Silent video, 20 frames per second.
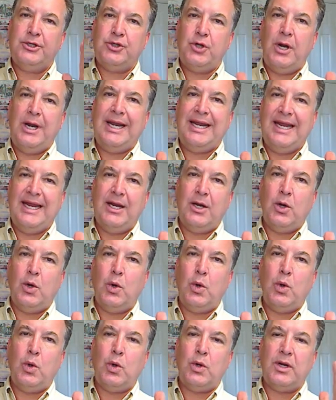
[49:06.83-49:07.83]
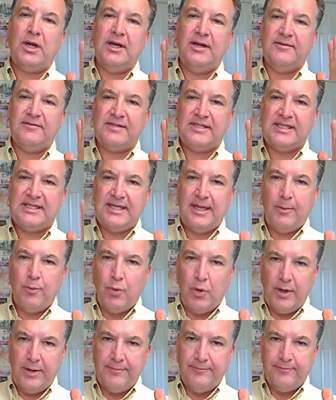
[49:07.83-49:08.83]
they're trying to get a hold of
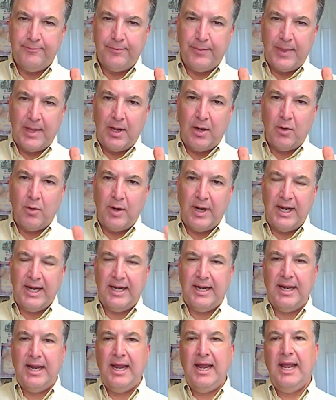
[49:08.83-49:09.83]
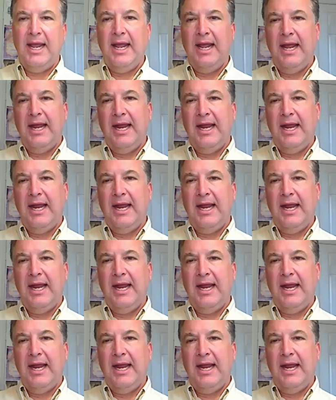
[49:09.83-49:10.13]
someone, all right?